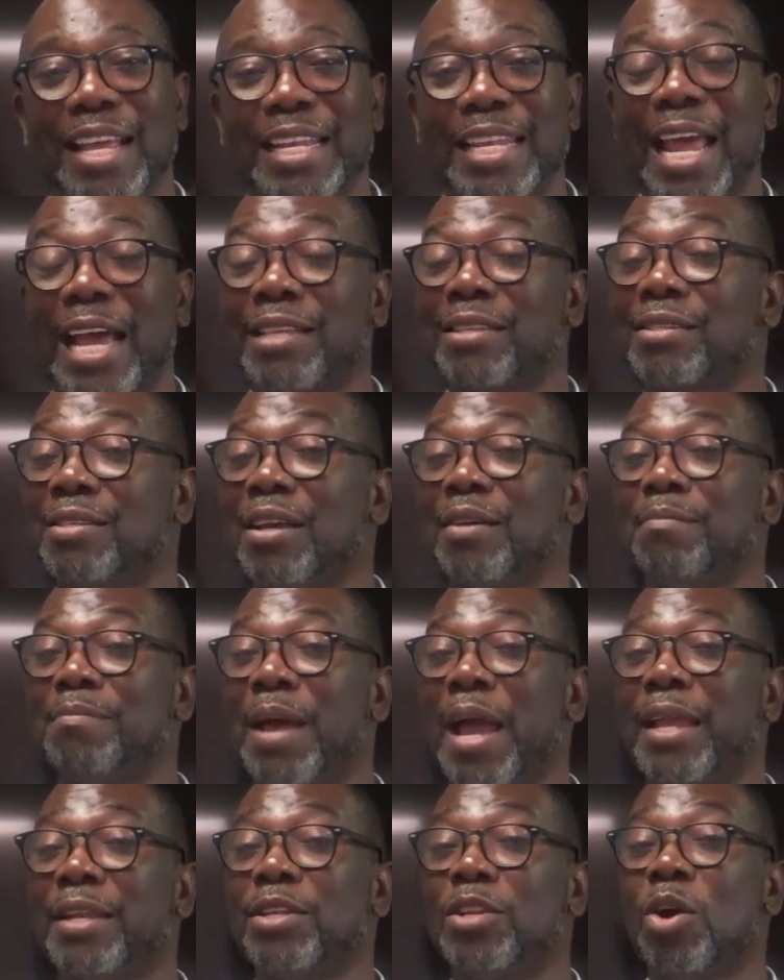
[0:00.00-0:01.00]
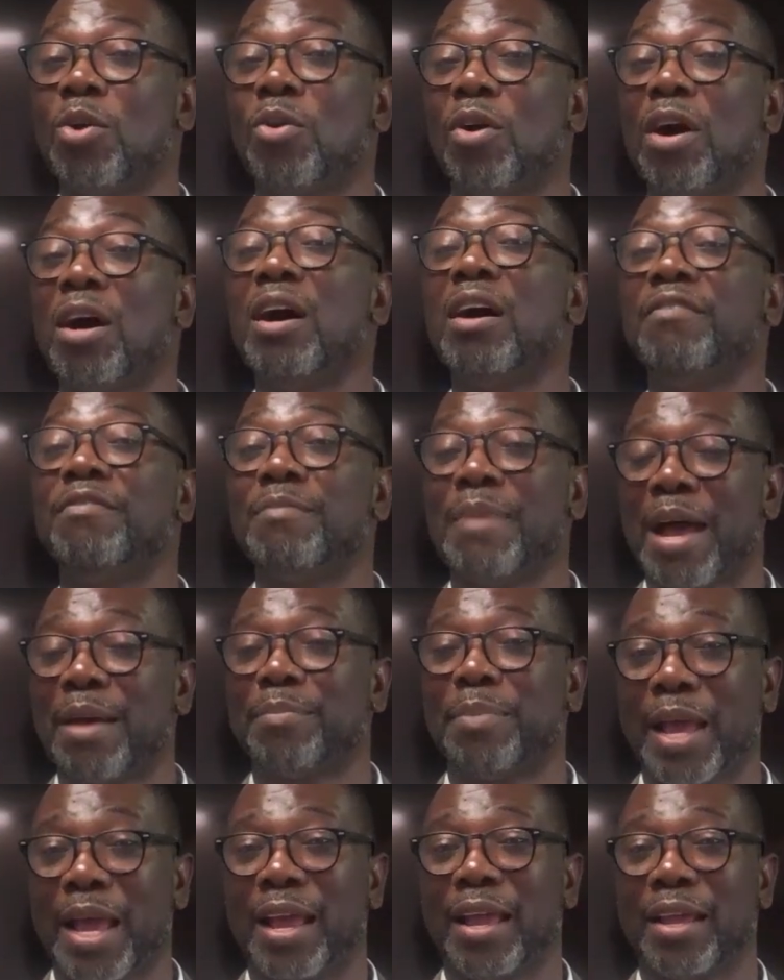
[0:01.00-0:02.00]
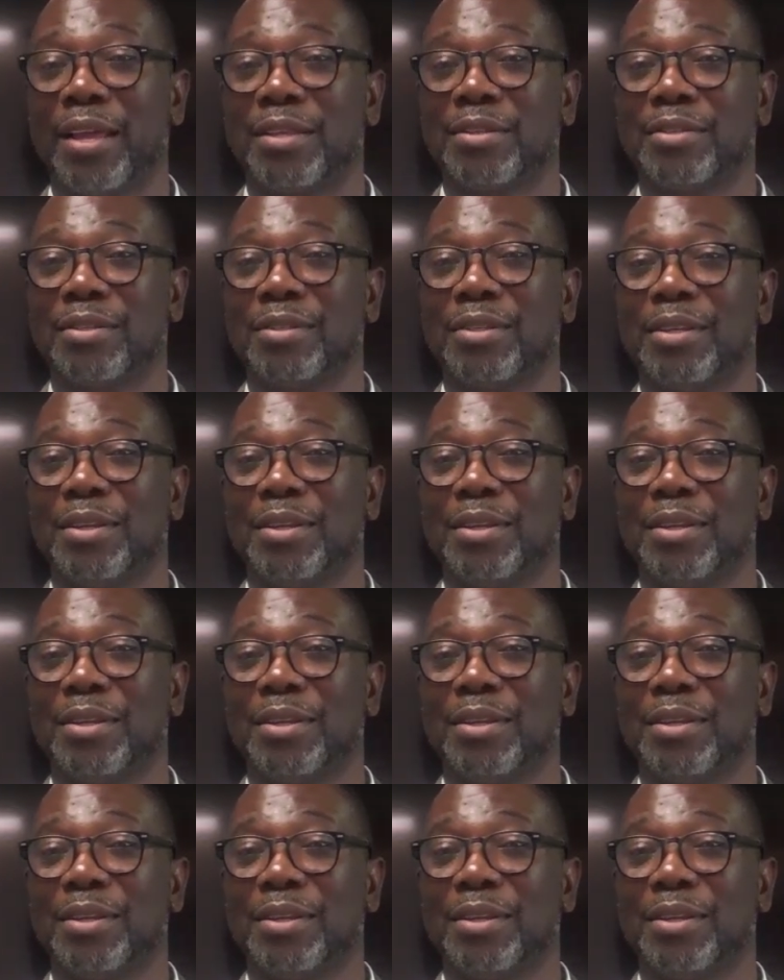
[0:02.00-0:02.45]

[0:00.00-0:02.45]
Now, some might know of my past,